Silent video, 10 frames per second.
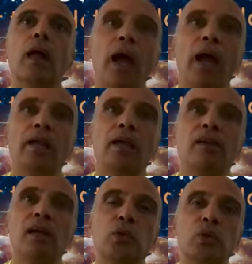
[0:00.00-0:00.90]
and
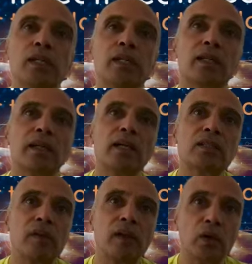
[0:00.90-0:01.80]
eventually it
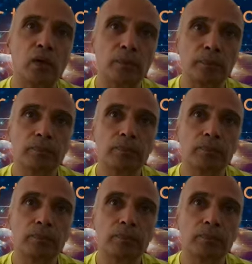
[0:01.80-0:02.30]
creates failure.